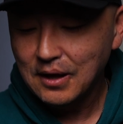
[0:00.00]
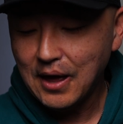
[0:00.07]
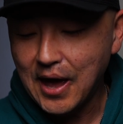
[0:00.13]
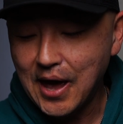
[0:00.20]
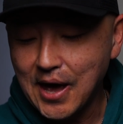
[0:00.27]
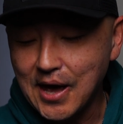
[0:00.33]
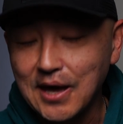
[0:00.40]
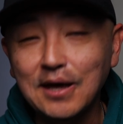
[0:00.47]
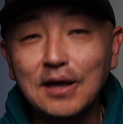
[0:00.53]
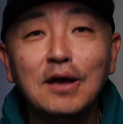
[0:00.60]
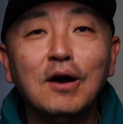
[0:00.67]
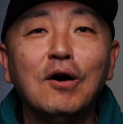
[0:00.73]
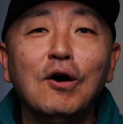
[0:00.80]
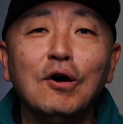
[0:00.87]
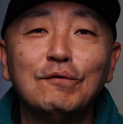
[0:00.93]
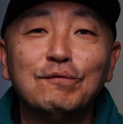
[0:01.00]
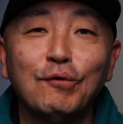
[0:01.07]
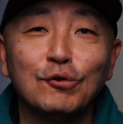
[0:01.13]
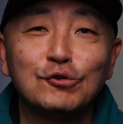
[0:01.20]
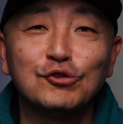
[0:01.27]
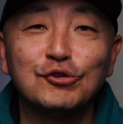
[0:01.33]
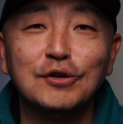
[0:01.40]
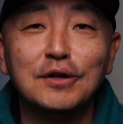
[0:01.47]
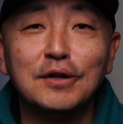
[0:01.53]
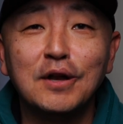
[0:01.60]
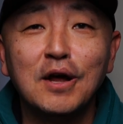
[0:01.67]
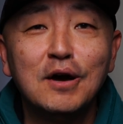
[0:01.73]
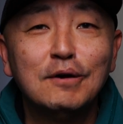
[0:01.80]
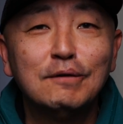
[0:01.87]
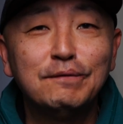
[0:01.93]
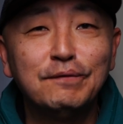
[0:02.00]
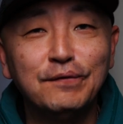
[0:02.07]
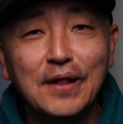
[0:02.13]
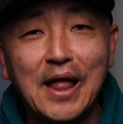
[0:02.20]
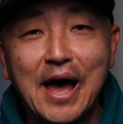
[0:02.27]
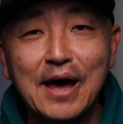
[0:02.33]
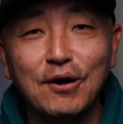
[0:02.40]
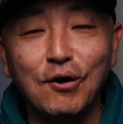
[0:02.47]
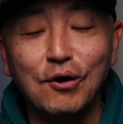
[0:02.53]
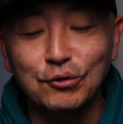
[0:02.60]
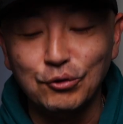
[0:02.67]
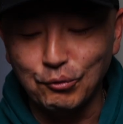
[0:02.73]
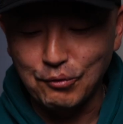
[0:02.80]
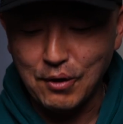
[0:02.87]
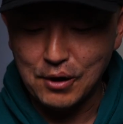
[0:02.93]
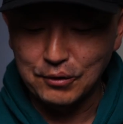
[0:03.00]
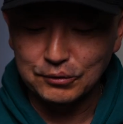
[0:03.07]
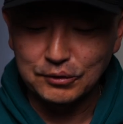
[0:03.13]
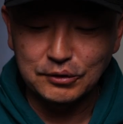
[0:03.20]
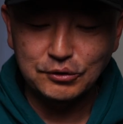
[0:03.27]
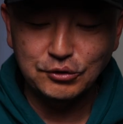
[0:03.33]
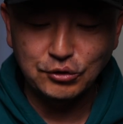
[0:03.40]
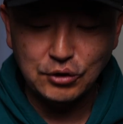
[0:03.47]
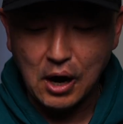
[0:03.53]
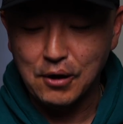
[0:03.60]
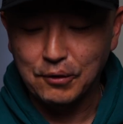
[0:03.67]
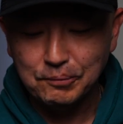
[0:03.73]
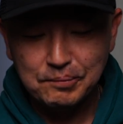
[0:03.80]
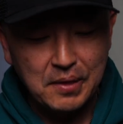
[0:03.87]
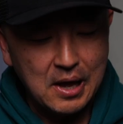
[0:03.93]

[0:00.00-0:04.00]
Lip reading: a unfortunate flat on the road. So